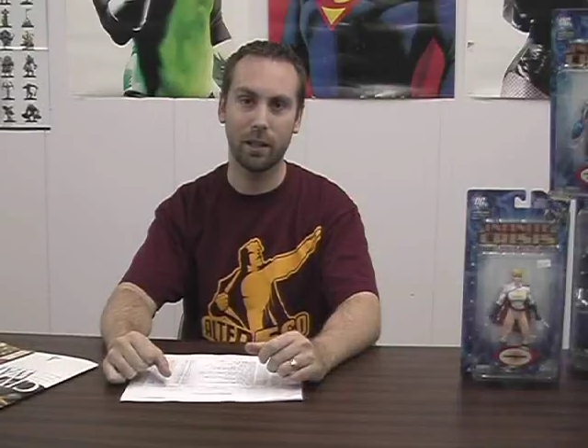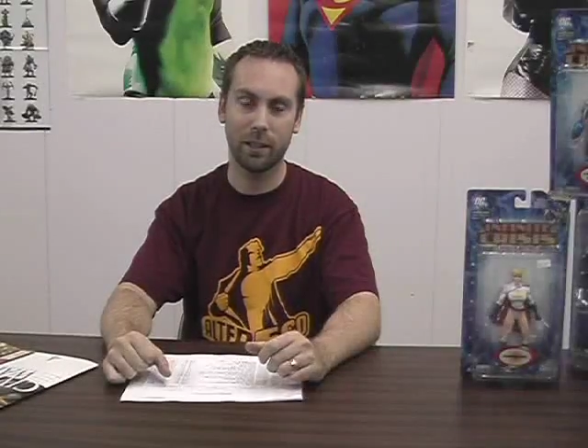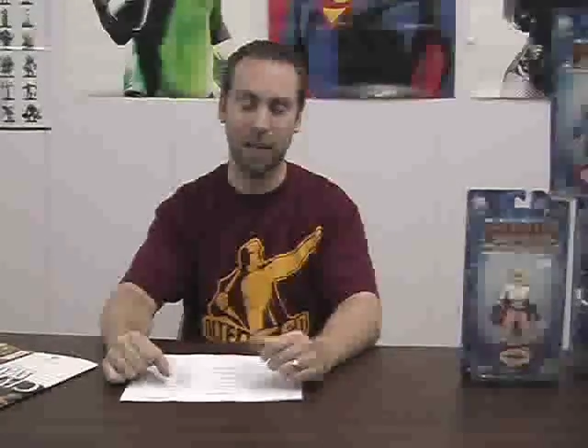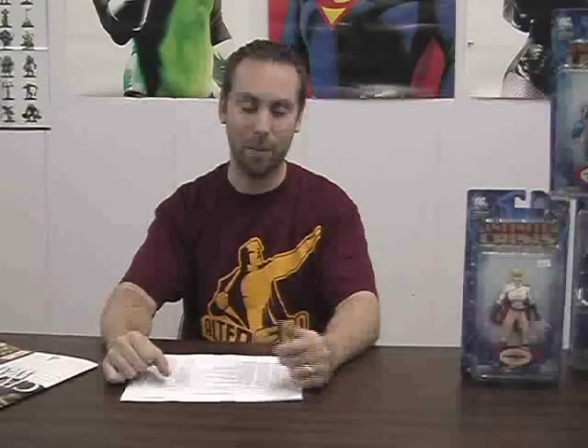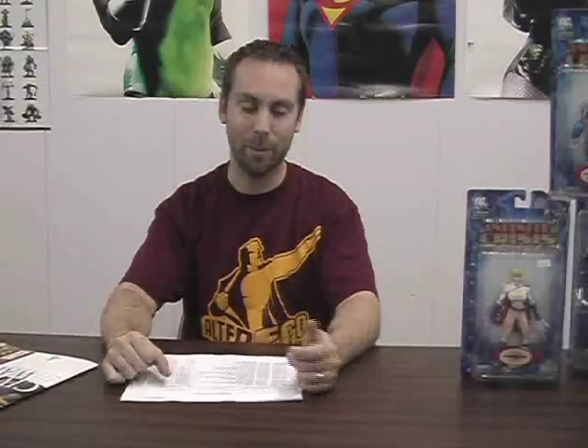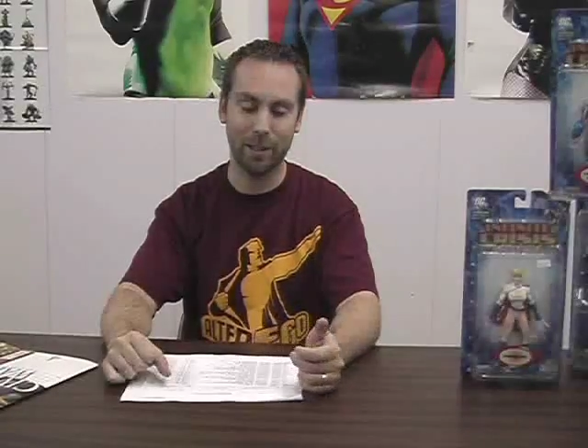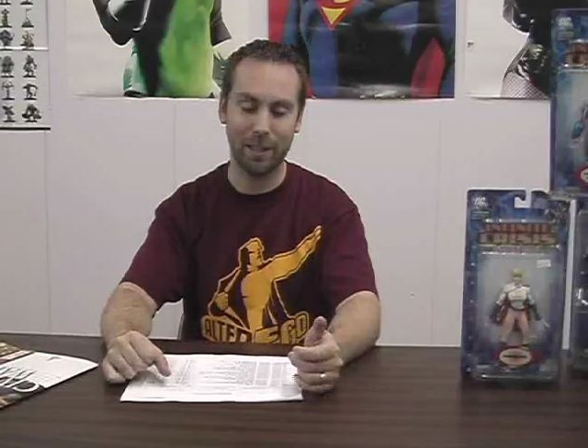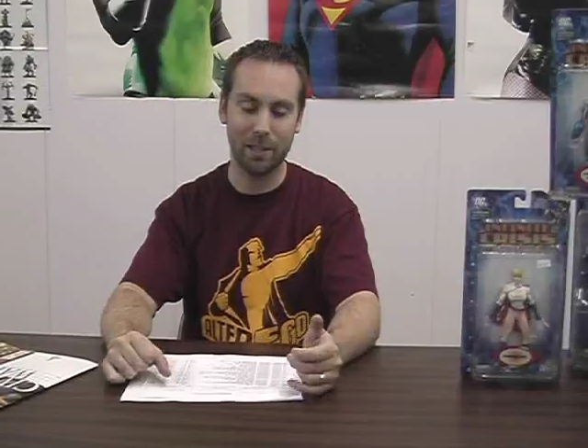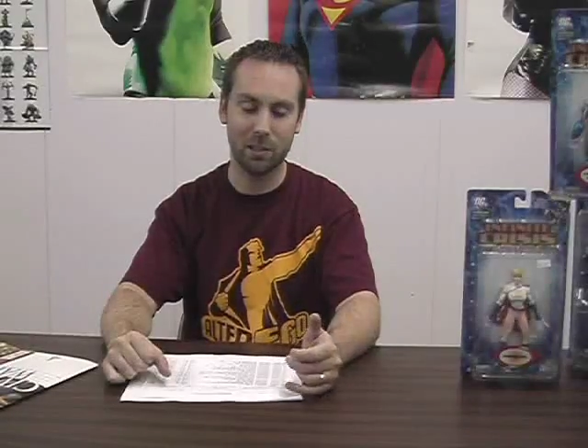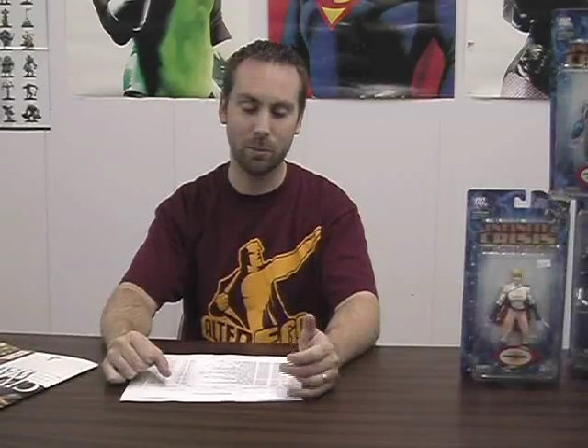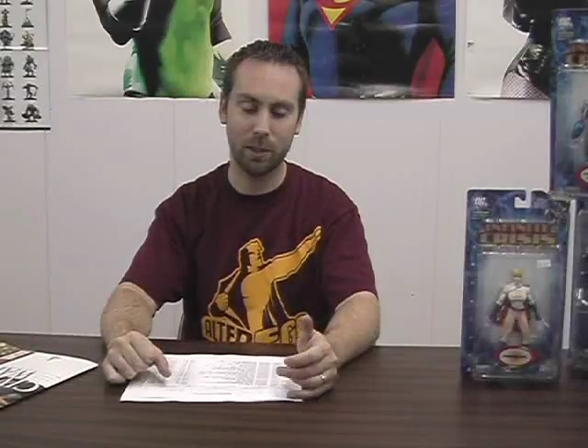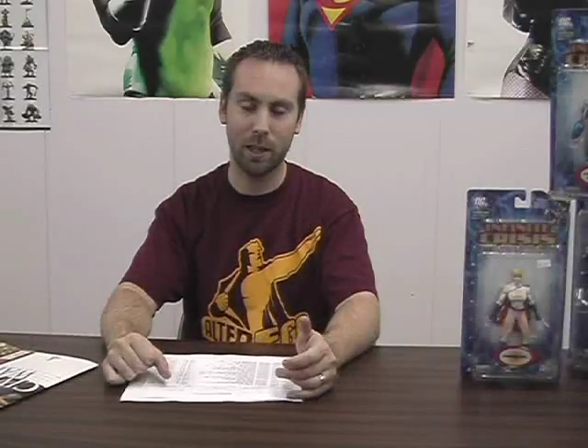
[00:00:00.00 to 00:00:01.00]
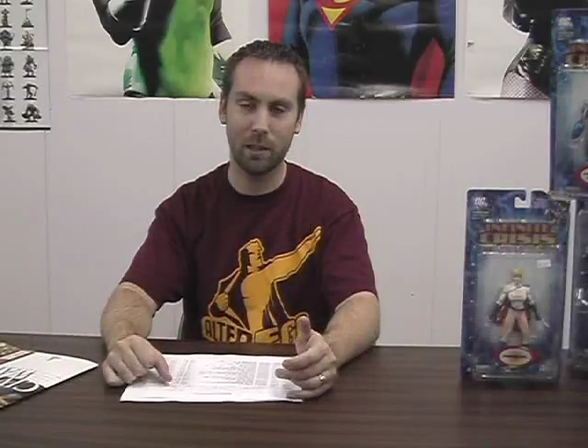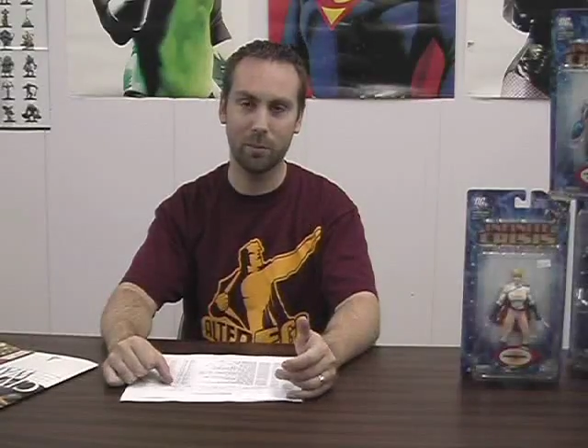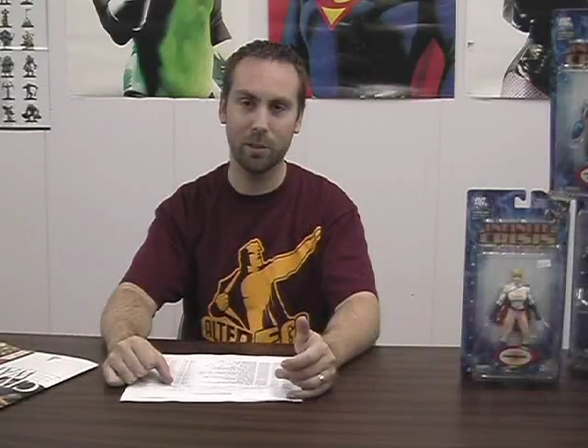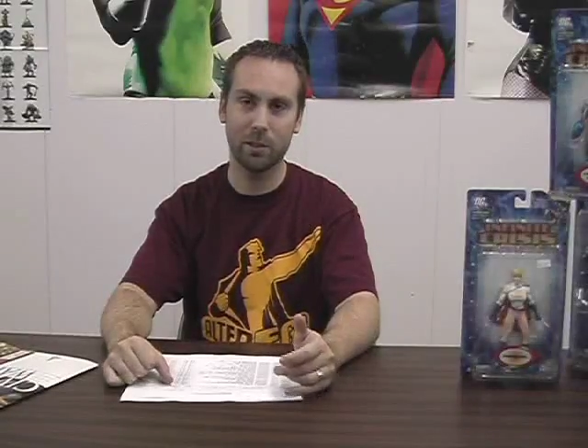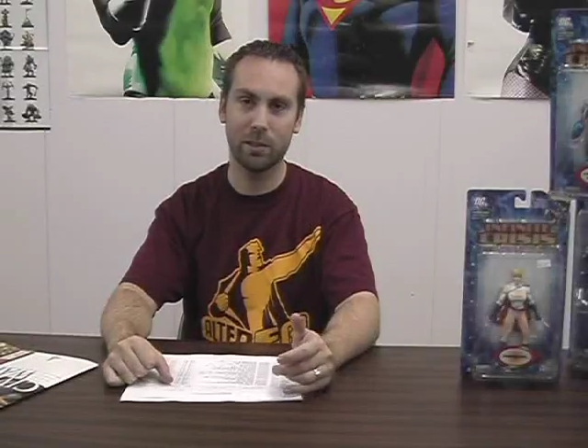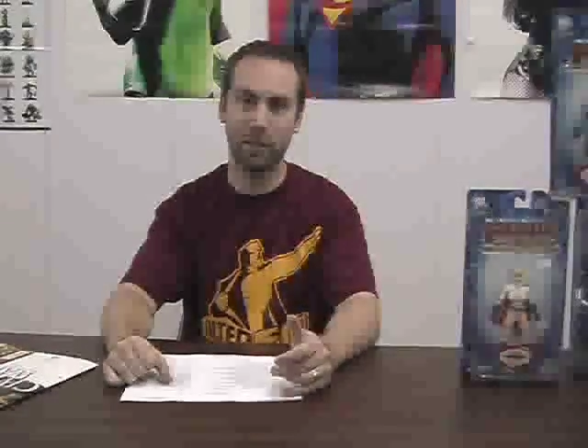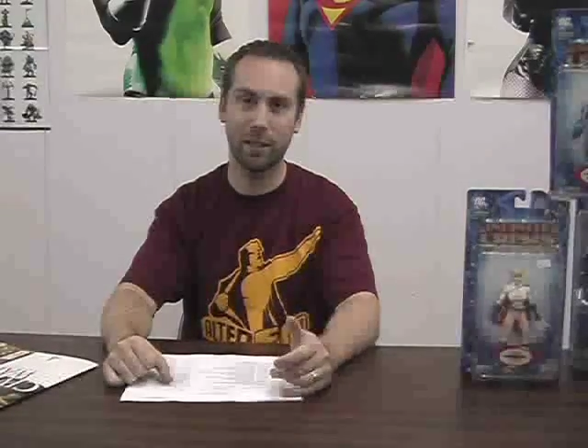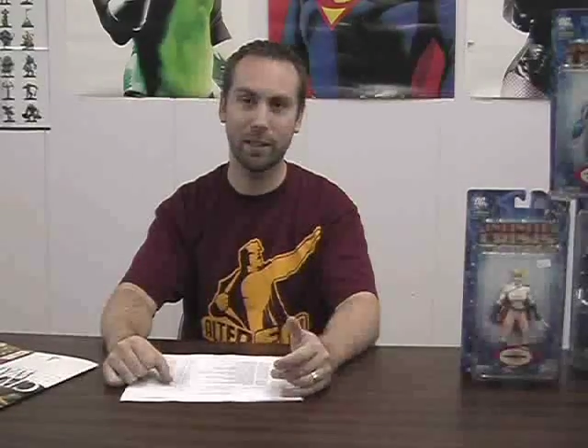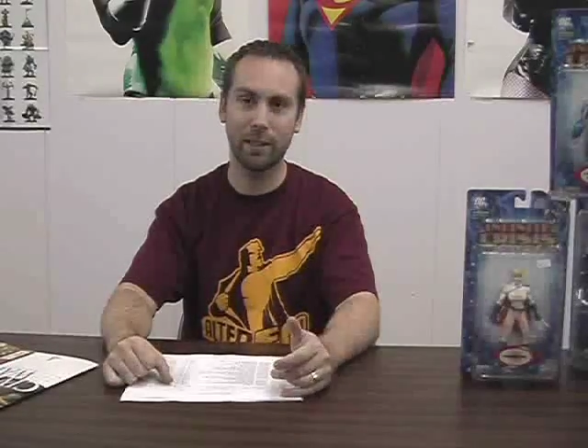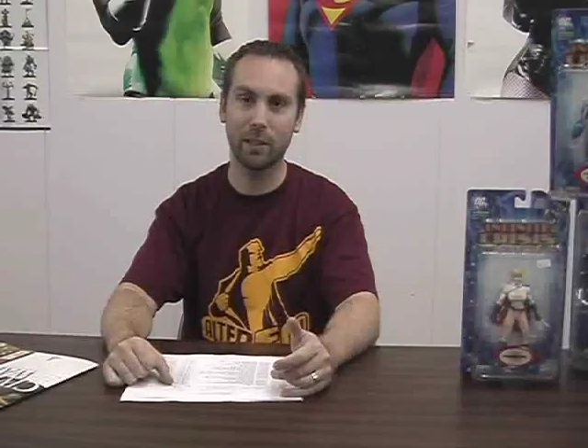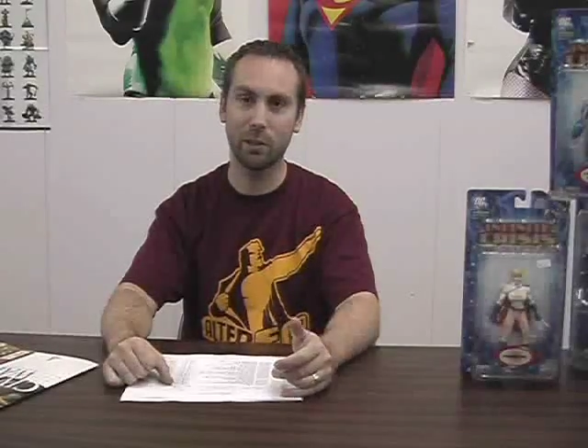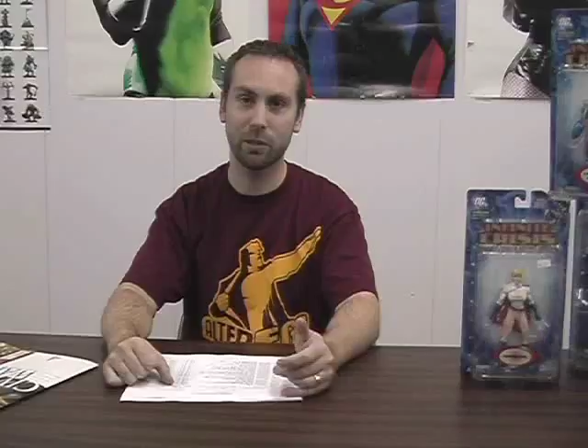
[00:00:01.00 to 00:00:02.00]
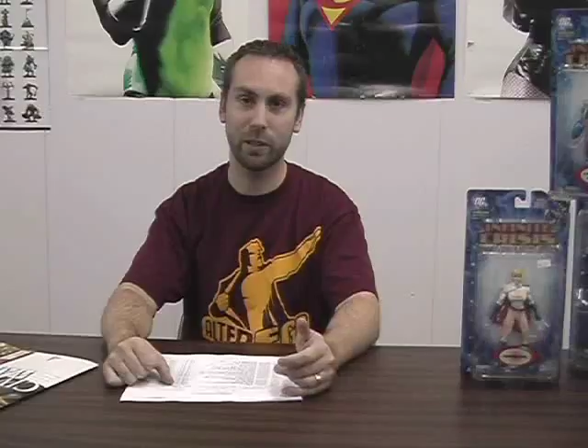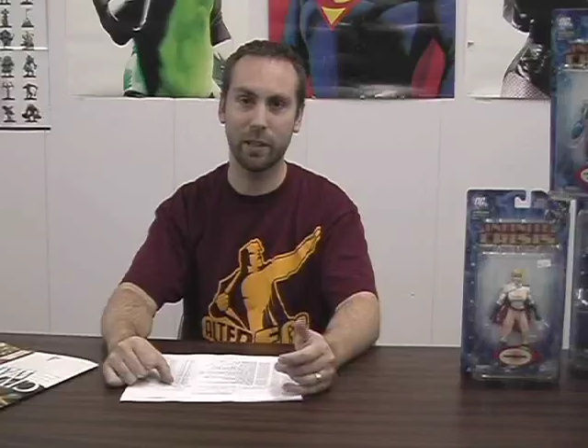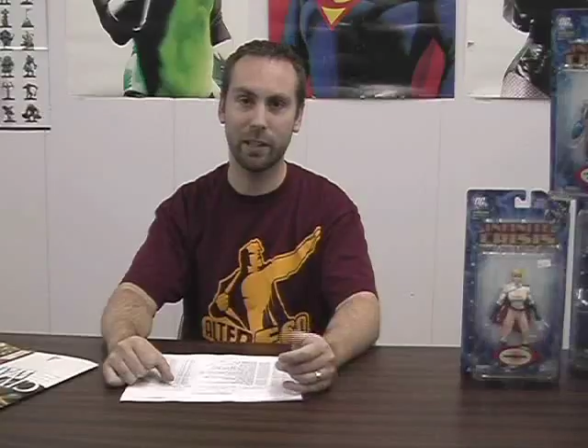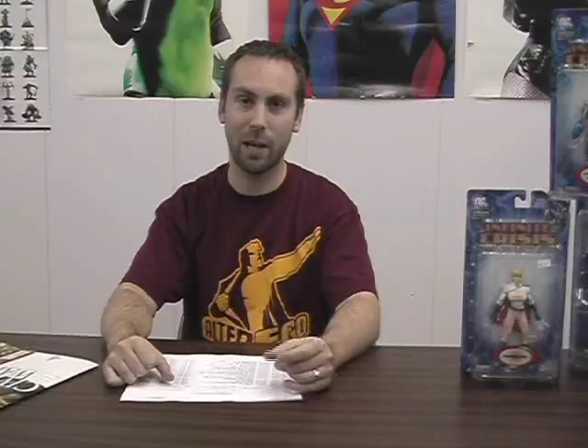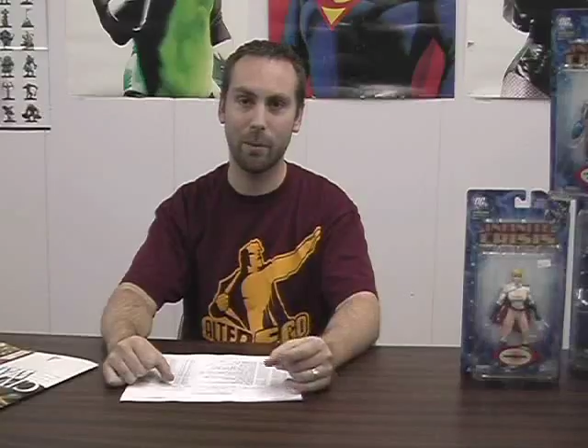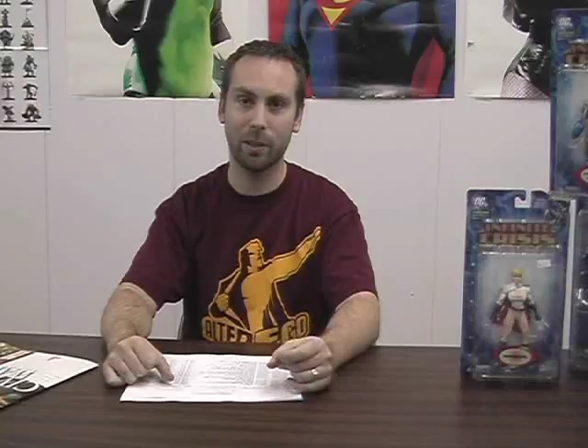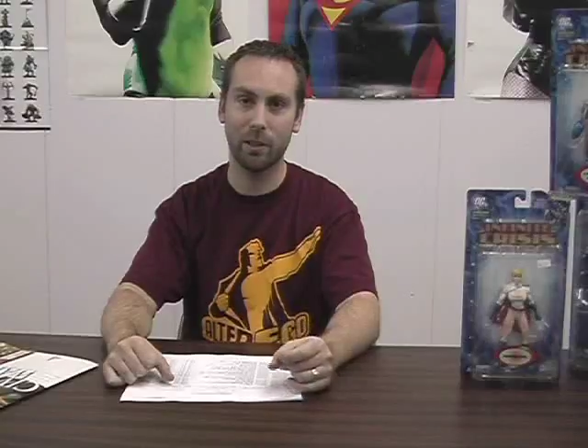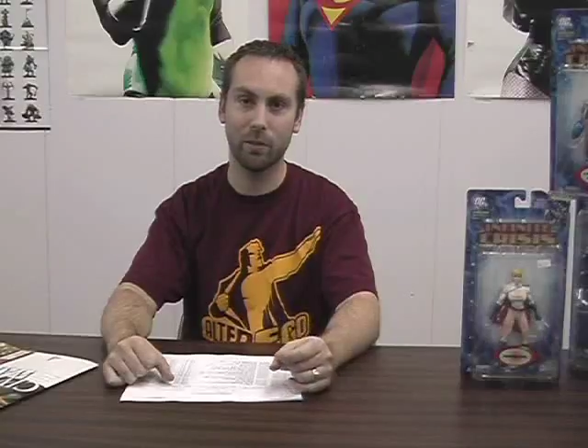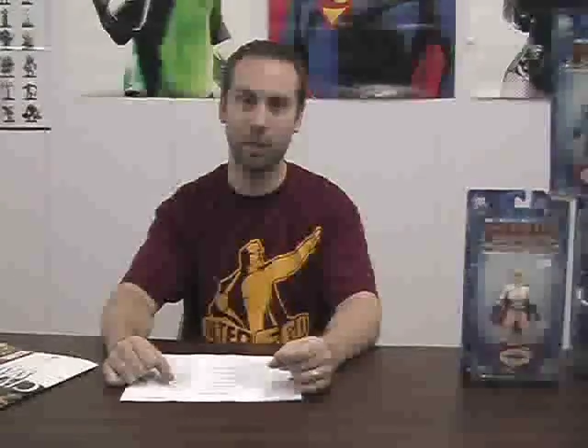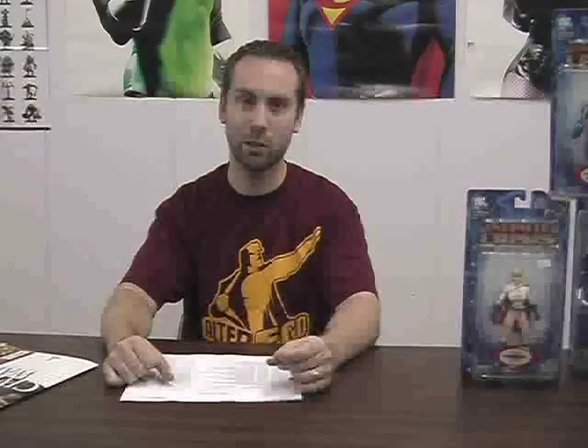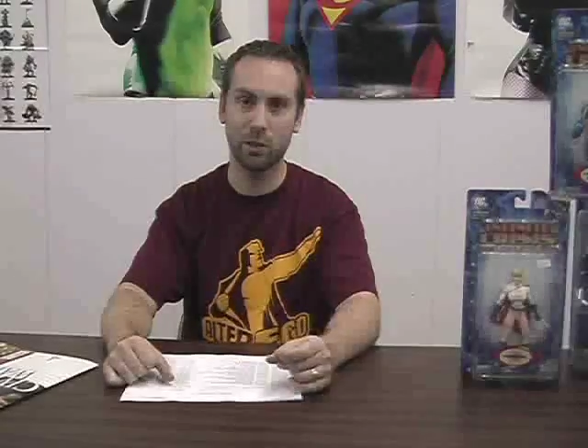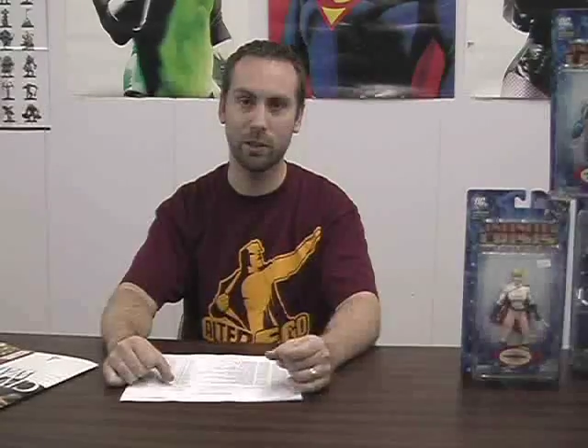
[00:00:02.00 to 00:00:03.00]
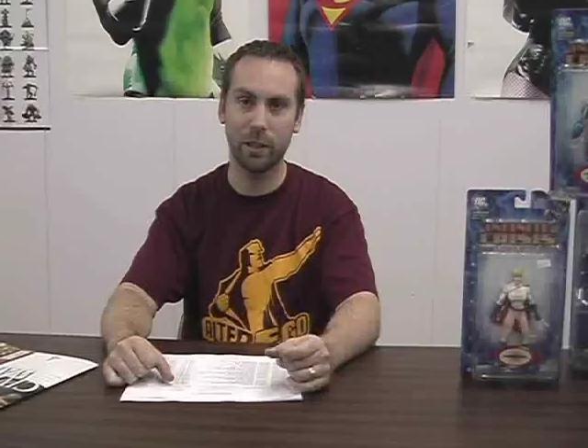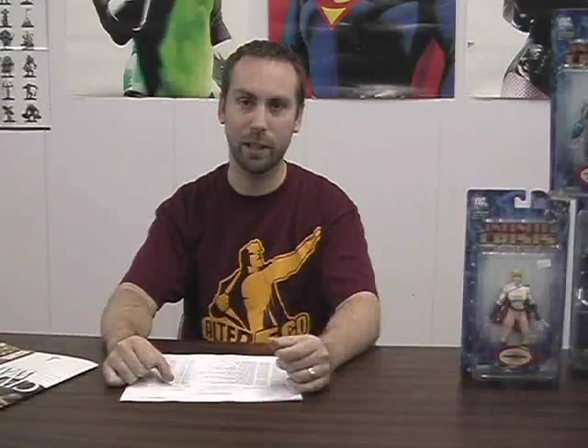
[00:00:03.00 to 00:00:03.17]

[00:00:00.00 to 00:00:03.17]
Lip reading: comic gossip columnist, getting killed at a comic convention,